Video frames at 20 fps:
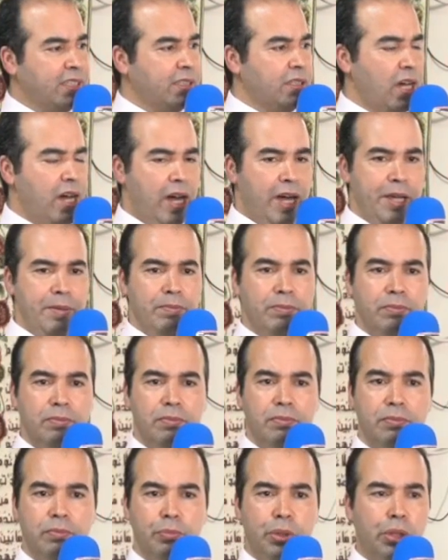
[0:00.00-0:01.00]
time,
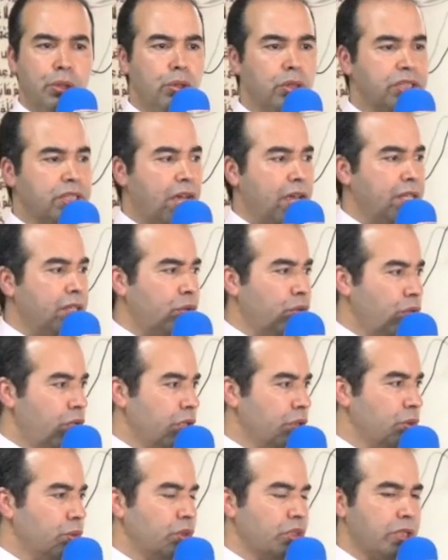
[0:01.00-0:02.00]
because I
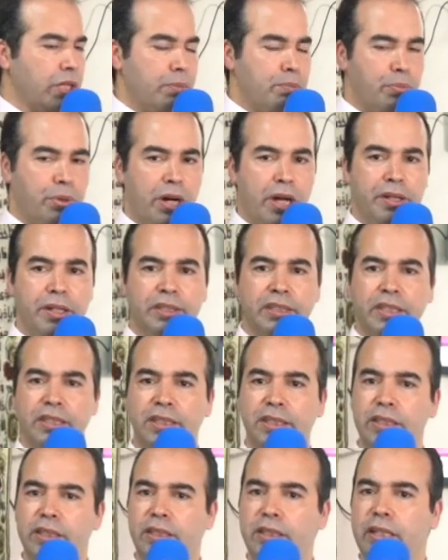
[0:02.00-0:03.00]
talked to some brothers and
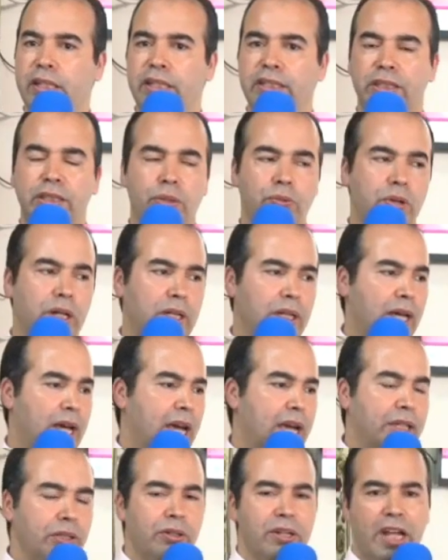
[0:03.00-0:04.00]
sisters and say, wallah,
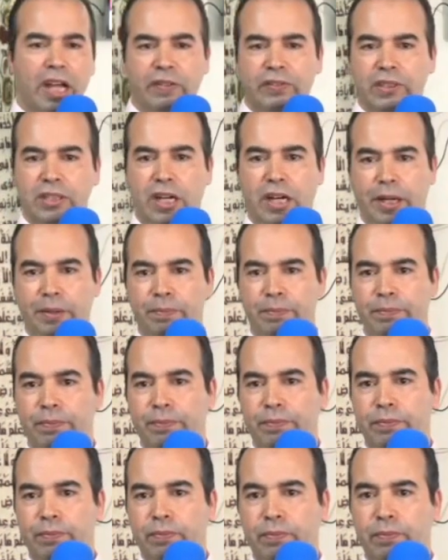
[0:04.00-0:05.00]
I don't have time.
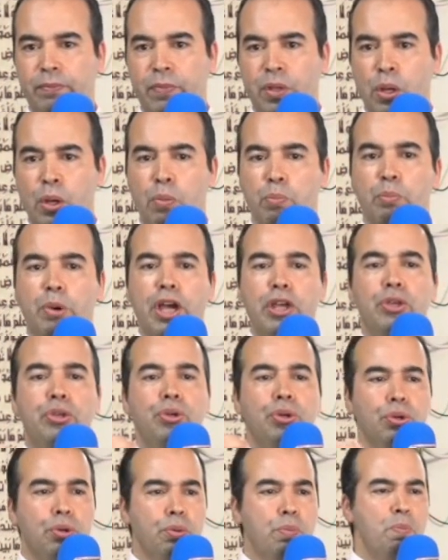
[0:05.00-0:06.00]
But
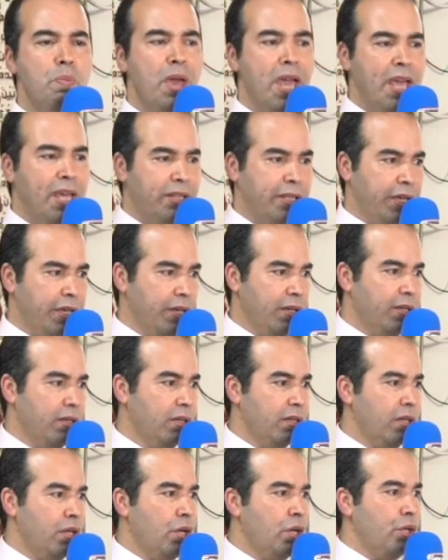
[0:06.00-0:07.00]
you made it
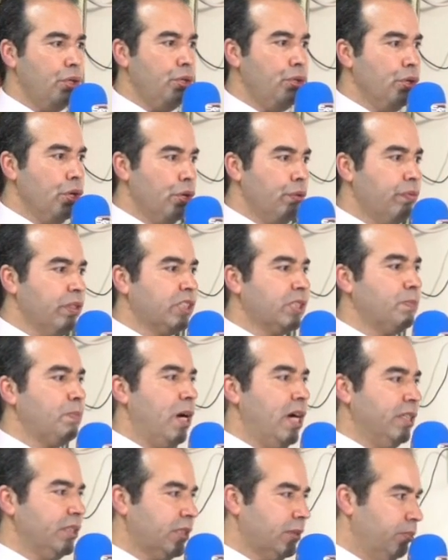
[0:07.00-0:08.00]
your
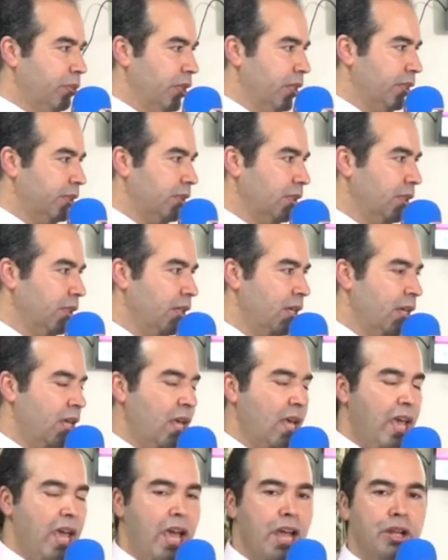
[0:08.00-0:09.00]
responsibility
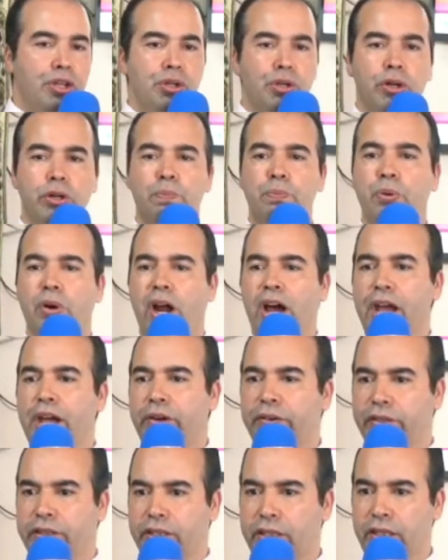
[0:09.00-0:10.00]
and your
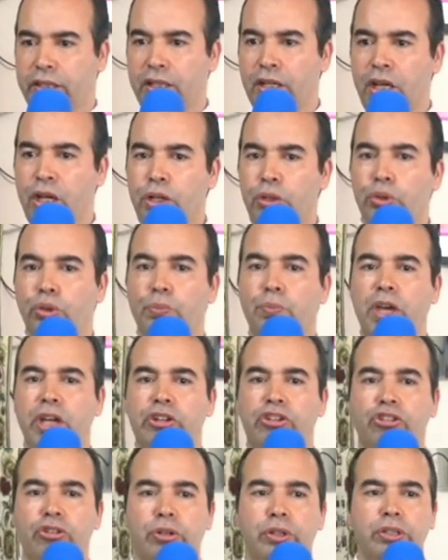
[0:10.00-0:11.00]
priority to
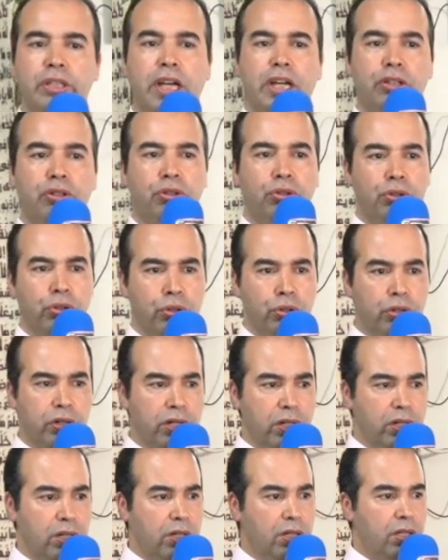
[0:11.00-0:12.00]
make sure that
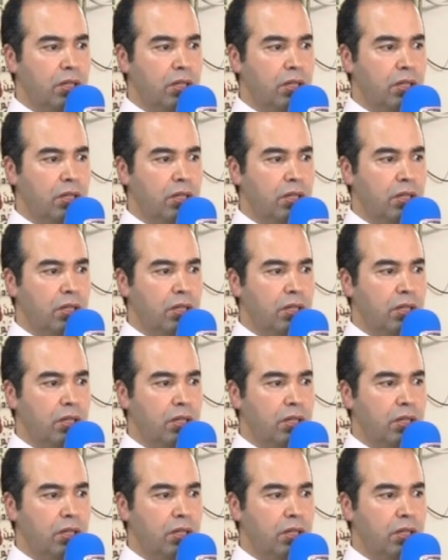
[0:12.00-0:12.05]
your